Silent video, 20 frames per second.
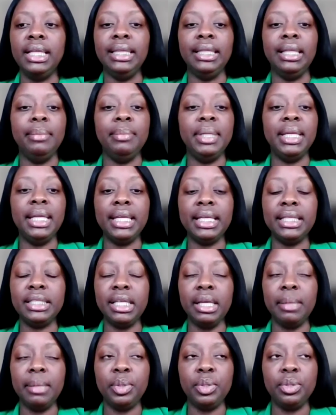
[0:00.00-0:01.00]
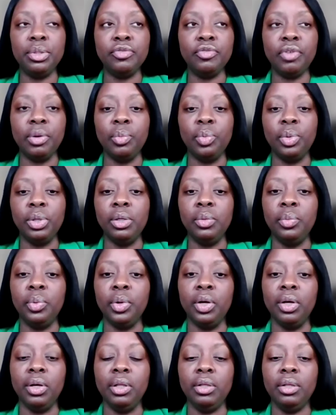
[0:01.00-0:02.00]
limited examples from
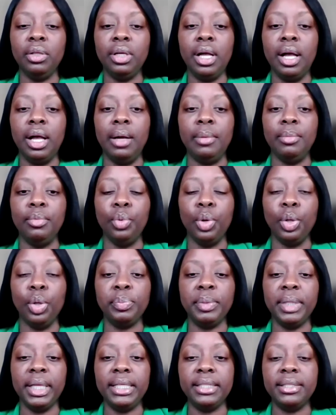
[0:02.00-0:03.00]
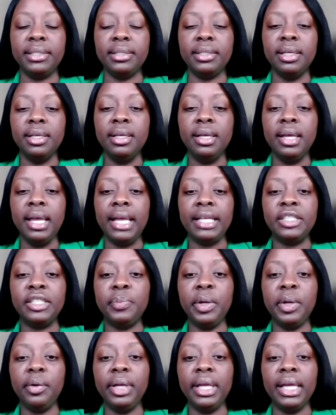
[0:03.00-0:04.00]
real-world workplace
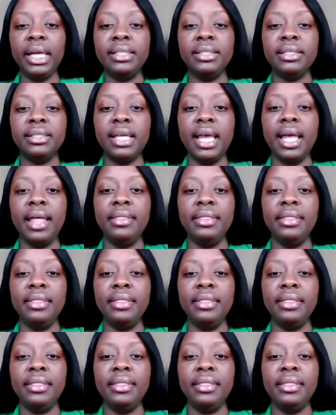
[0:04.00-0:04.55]
experience,